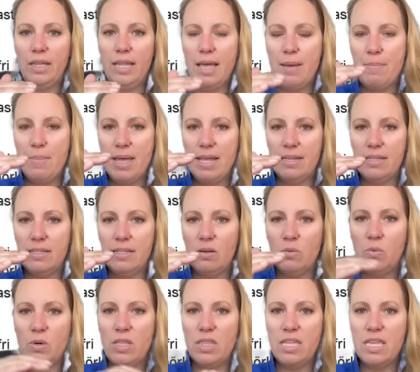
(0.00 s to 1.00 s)
limit
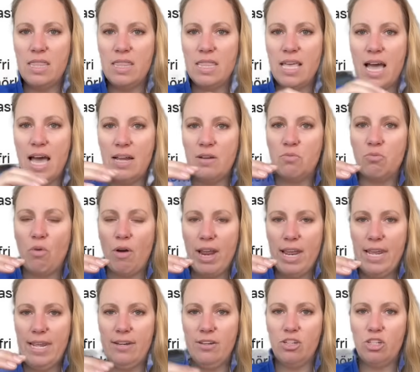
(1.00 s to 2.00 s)
within that
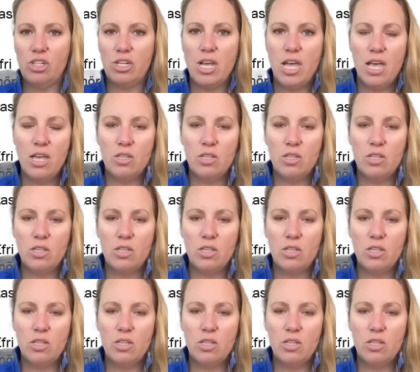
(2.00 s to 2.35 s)
range.